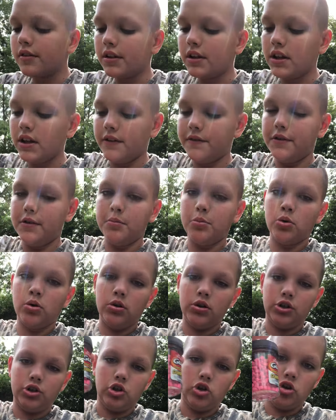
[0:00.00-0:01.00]
even
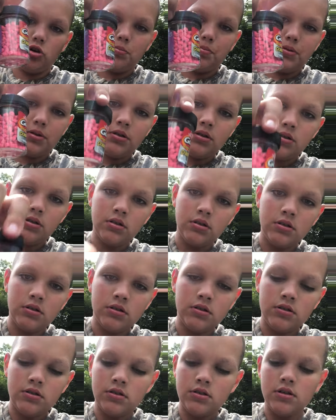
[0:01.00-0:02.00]
more gulp,
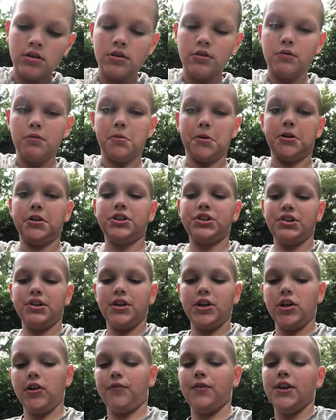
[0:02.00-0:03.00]
which
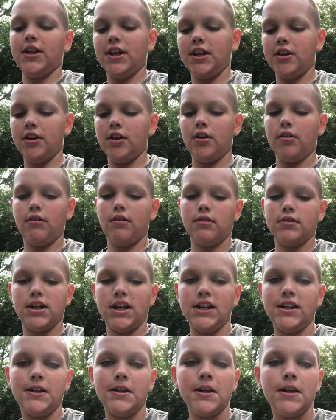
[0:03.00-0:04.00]
if you didn't know
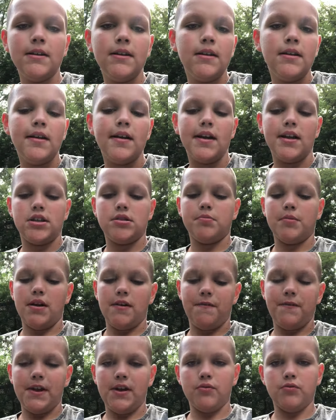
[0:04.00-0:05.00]
already, it's my
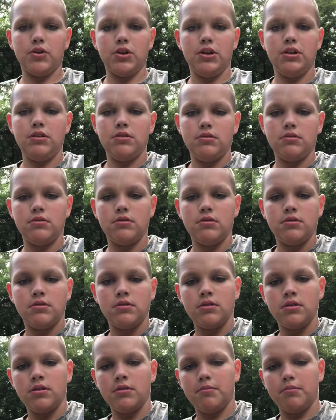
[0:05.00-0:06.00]
favorite
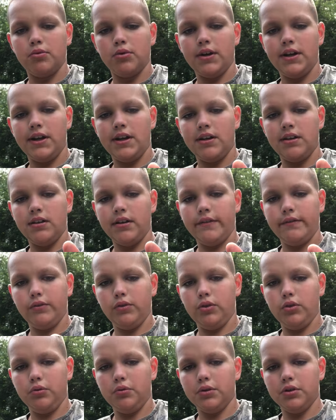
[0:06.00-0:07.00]
brand of
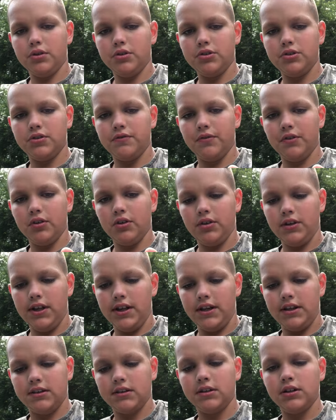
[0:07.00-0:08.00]
lures for
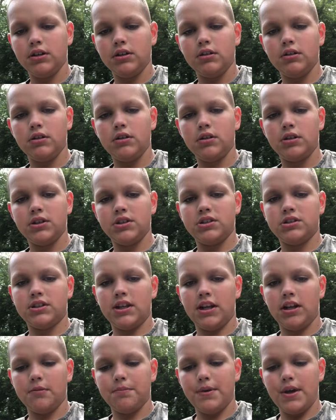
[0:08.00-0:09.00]
like
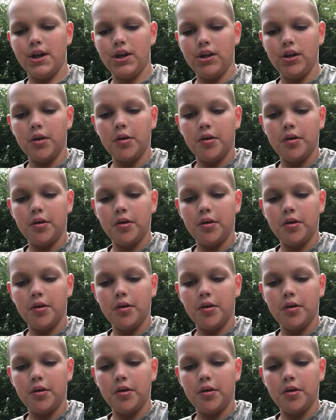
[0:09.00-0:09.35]
stink bait